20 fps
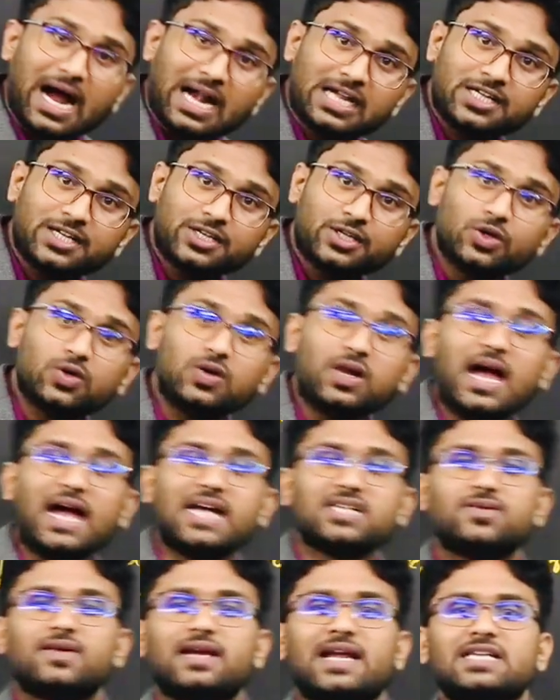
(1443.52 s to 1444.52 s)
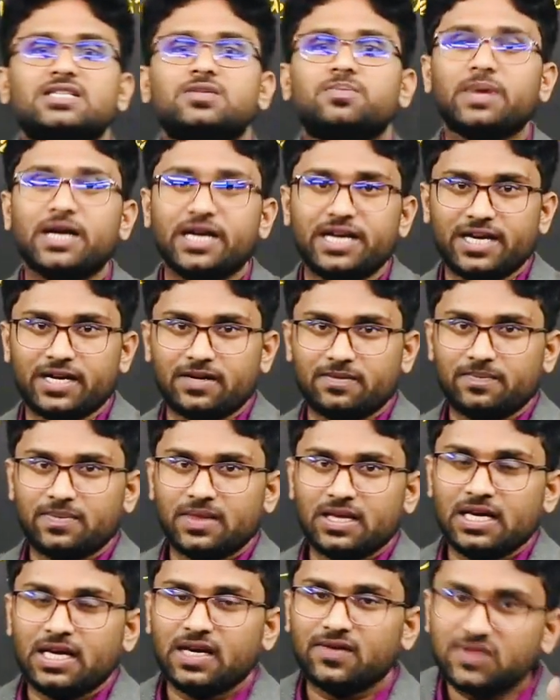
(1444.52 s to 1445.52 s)
altitude as well as median.
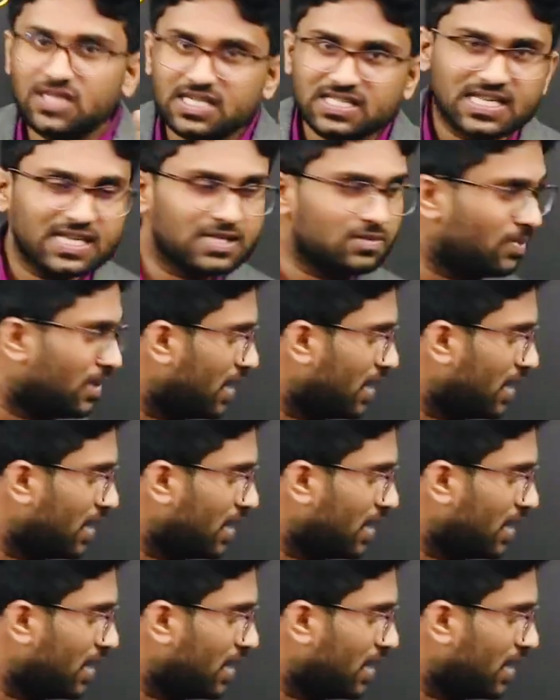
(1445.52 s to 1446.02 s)
If this is